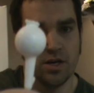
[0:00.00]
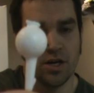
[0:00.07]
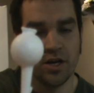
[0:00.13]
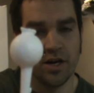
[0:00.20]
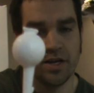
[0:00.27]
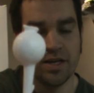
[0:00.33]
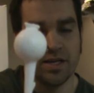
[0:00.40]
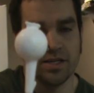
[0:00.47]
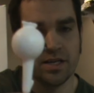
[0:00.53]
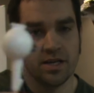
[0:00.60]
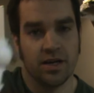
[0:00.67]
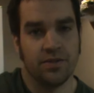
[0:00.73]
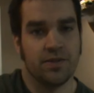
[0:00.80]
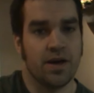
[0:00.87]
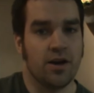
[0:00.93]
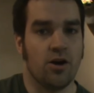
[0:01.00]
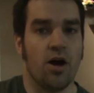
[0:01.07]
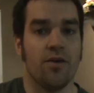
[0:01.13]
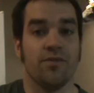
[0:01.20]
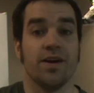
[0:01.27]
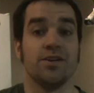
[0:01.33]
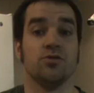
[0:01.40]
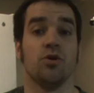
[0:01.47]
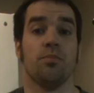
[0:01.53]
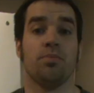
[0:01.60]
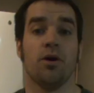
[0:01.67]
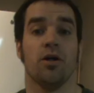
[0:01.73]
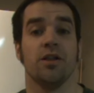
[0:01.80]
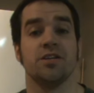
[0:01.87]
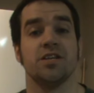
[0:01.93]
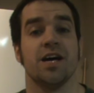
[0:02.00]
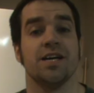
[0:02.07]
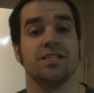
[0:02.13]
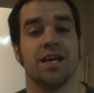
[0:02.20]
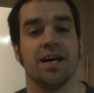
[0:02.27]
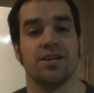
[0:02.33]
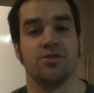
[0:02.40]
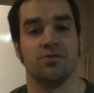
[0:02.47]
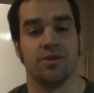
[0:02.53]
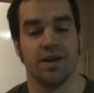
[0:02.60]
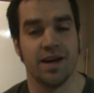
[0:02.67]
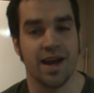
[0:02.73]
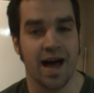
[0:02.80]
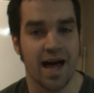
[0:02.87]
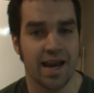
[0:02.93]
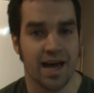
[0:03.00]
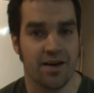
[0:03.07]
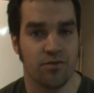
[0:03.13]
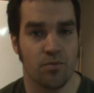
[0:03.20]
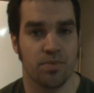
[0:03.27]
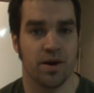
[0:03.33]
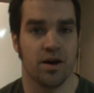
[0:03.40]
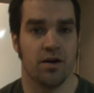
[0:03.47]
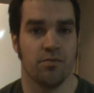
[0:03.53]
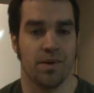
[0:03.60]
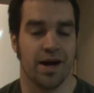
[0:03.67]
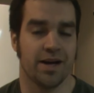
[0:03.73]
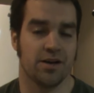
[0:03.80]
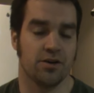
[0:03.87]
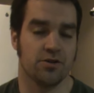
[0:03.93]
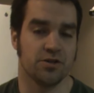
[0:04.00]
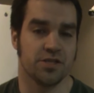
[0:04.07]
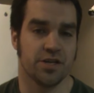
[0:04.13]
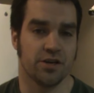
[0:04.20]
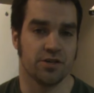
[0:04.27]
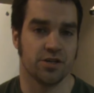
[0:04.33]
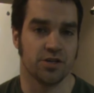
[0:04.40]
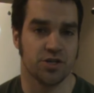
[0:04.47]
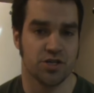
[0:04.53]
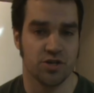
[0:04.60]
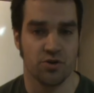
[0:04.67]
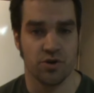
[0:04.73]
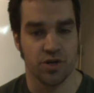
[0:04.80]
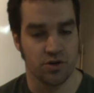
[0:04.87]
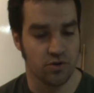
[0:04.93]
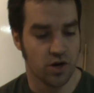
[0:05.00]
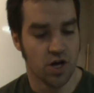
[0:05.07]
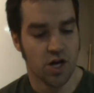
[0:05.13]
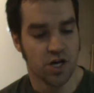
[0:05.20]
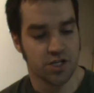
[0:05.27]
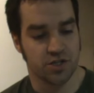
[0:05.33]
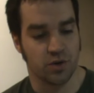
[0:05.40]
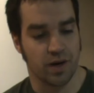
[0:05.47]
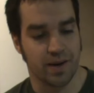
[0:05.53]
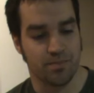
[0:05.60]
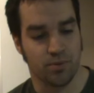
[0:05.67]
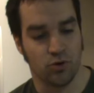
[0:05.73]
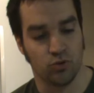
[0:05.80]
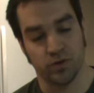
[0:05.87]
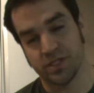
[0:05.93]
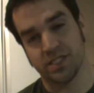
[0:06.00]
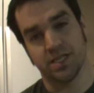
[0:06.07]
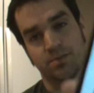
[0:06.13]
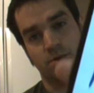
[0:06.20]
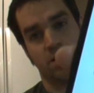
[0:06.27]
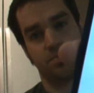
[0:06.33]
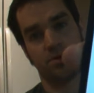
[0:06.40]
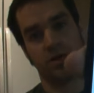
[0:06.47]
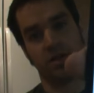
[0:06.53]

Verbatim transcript: You're going to need to cut that off. I do apologize. I do not have a pair of my cutters here to show you, so I pulled some up